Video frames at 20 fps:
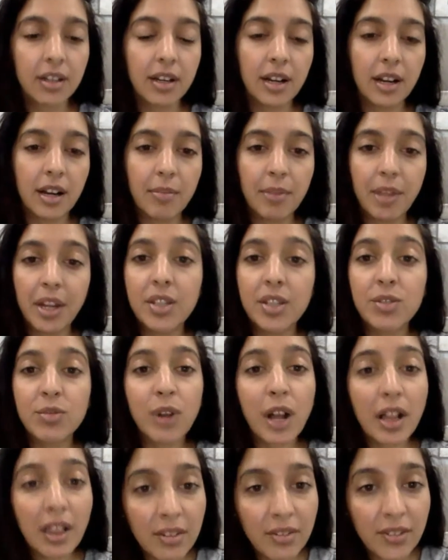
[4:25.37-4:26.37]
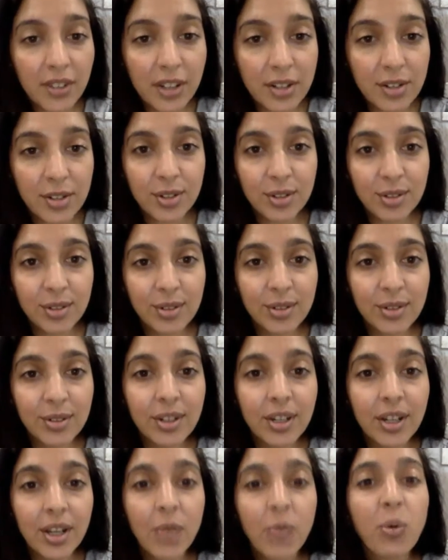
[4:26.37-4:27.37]
that it's relevant
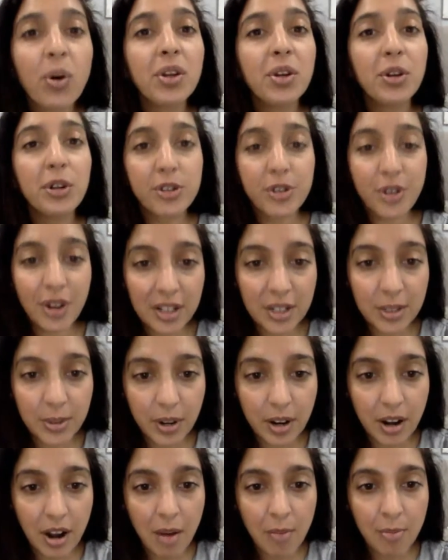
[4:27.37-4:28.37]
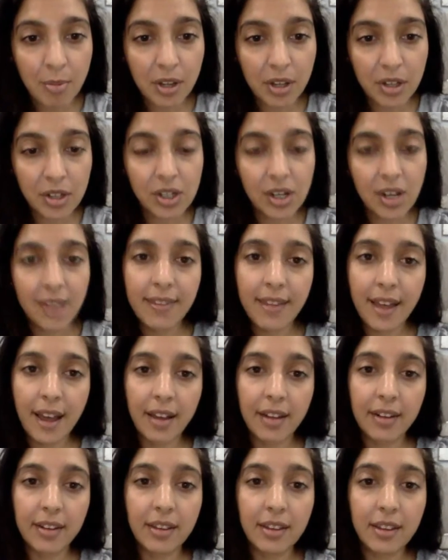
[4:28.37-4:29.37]
to what you're trying to accomplish, and
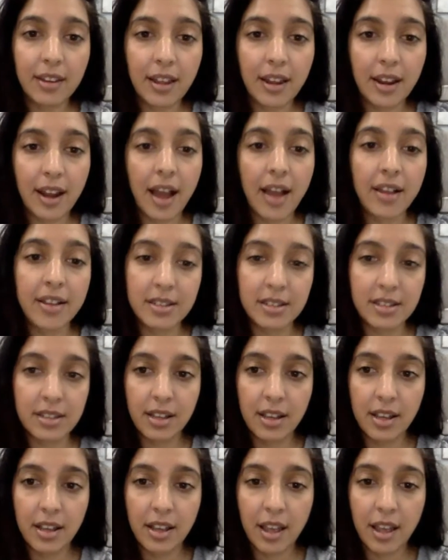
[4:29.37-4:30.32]
that it has